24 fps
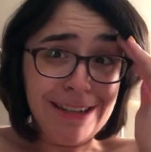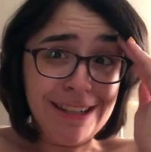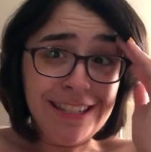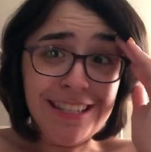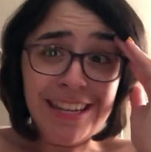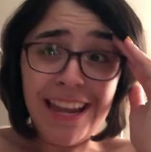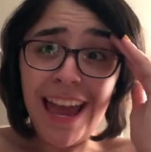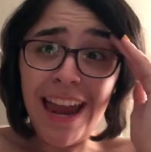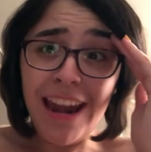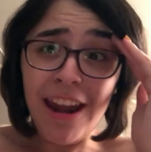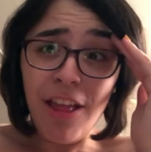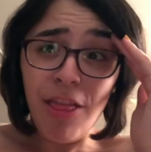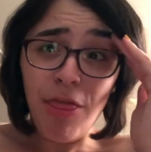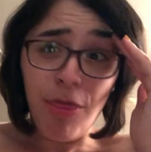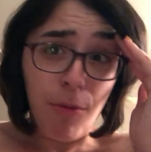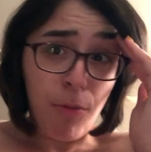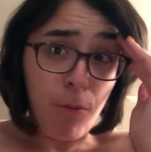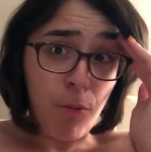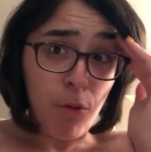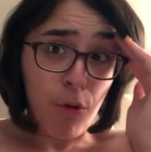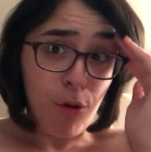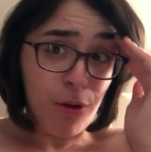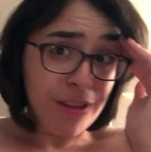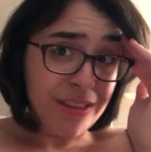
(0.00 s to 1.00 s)
dead in the
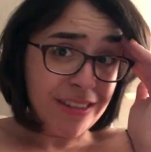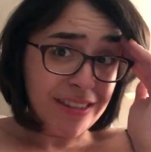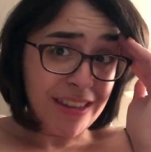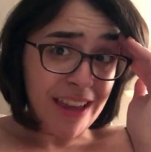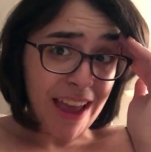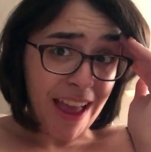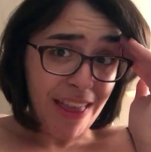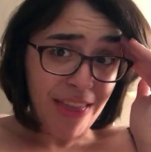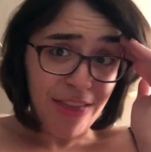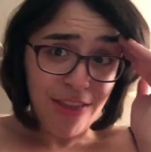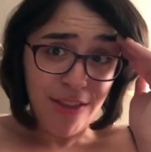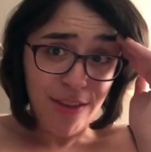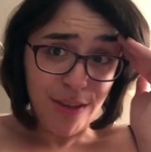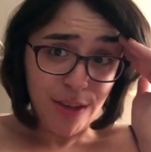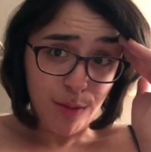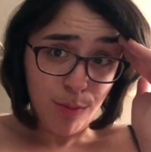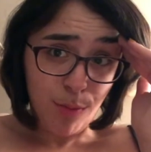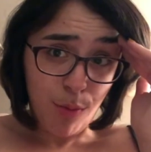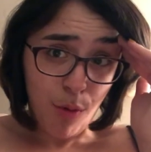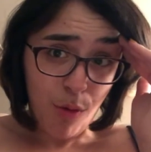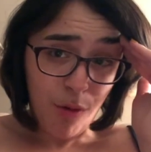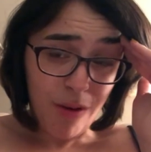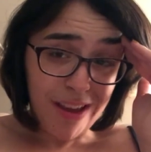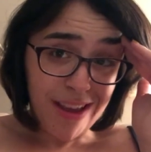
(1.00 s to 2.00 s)
woods at this
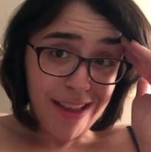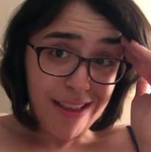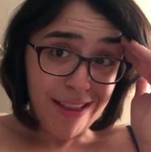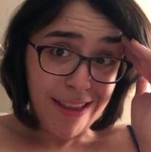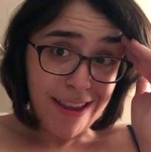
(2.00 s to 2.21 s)
point?